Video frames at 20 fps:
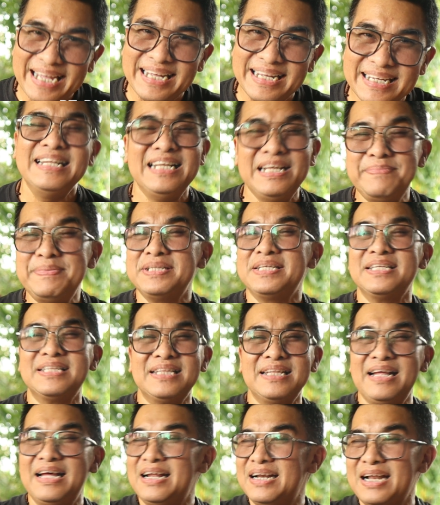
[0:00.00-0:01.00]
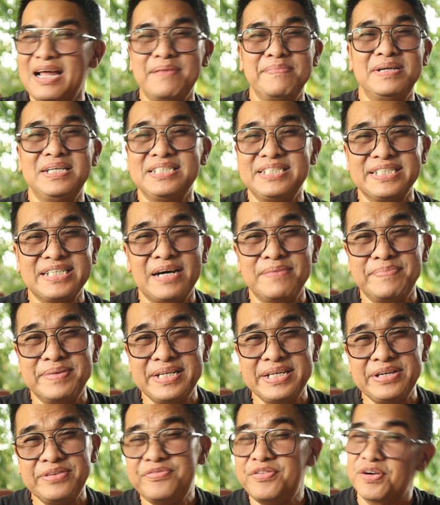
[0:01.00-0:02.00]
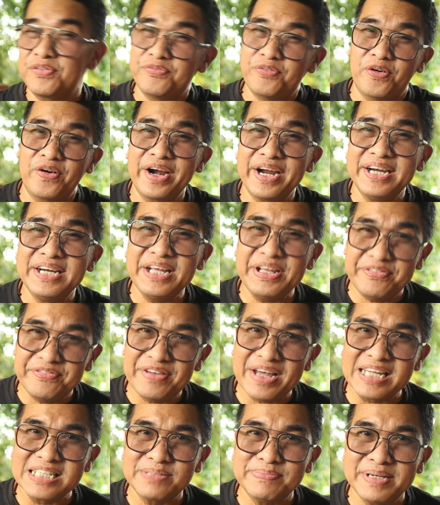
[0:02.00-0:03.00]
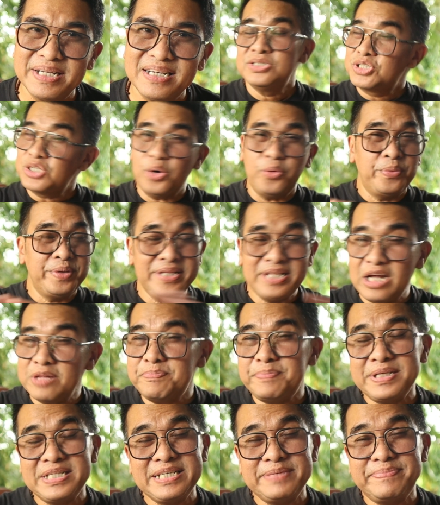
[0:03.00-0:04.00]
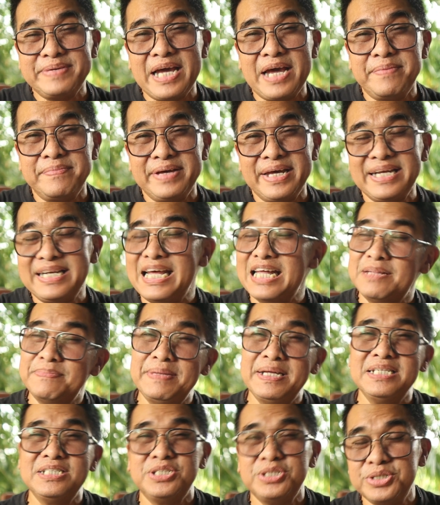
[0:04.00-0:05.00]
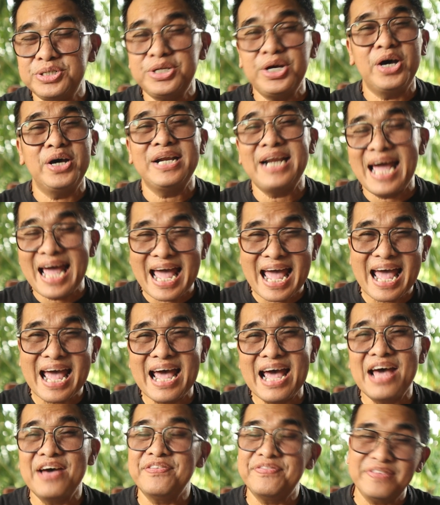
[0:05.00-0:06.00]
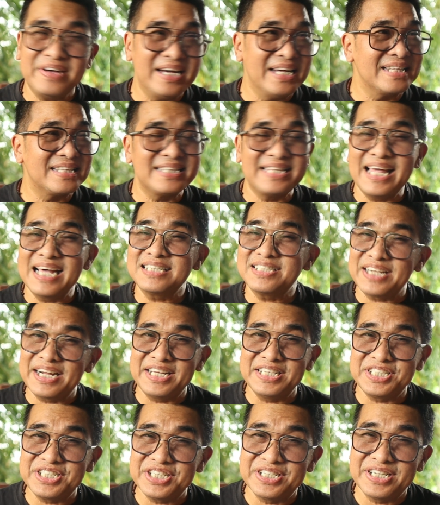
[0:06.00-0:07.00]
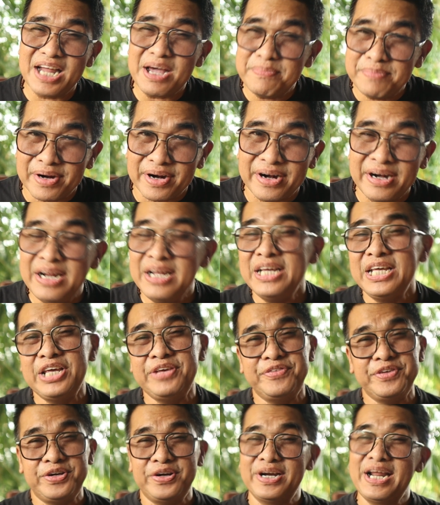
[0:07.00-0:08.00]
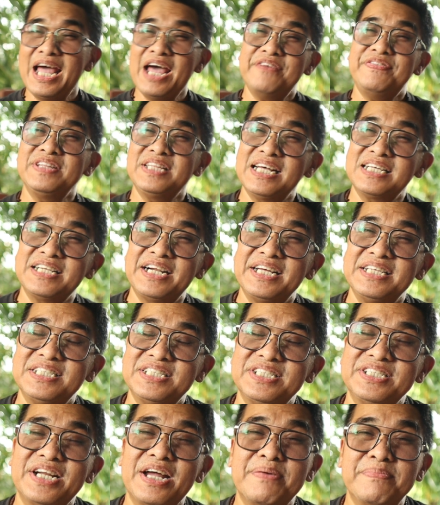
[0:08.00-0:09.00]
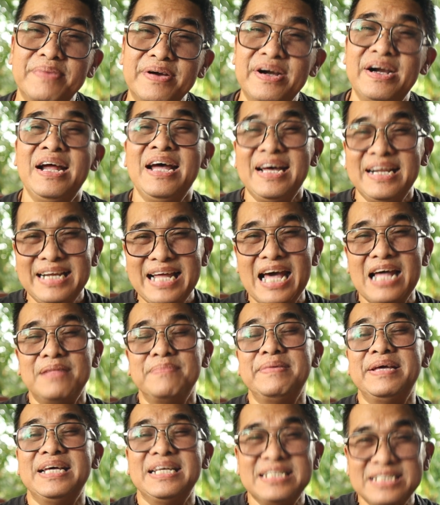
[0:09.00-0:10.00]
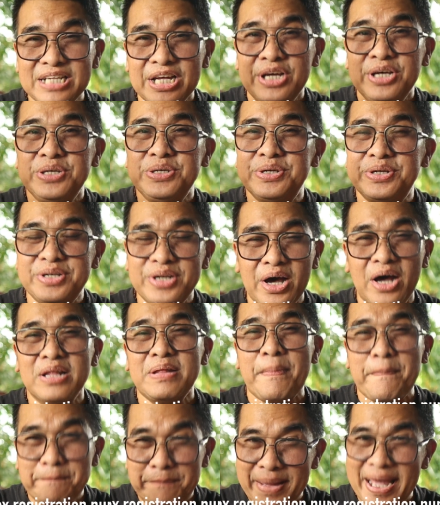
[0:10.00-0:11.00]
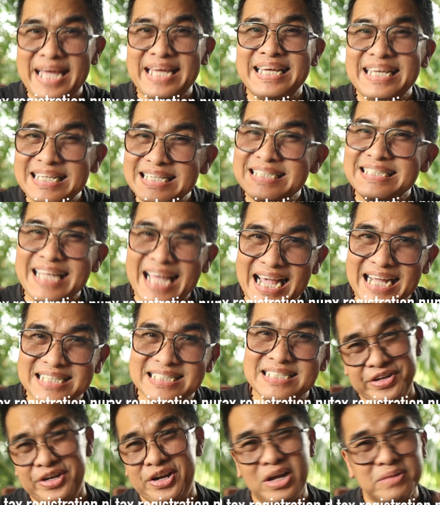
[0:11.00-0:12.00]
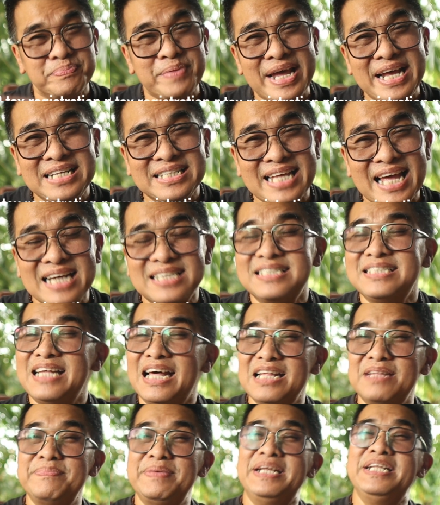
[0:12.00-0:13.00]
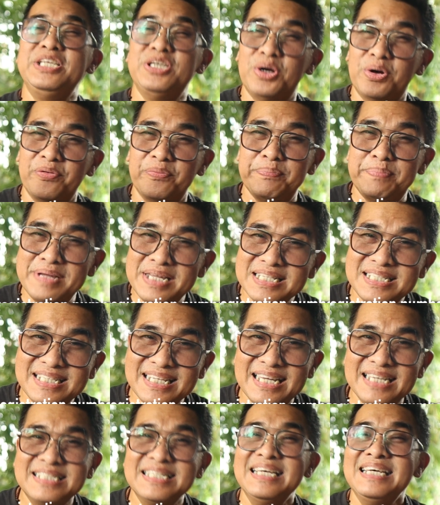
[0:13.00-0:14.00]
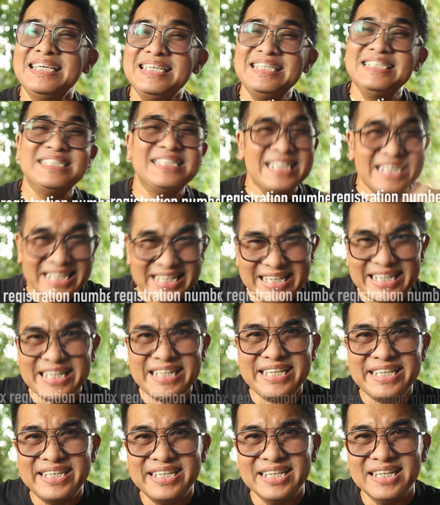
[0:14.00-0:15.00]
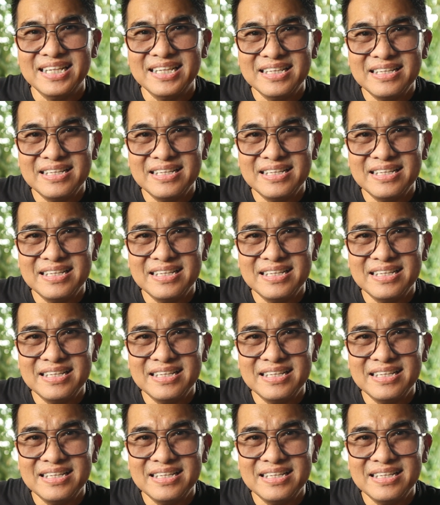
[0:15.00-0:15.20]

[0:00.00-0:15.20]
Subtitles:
Limited Liability Company for Foreign Investment. So without PTPMA, that means you don't have a tax registration number. If you don't have a tax registration number, that means you're not paying tax. You're not paying tax, that means your business is illegal.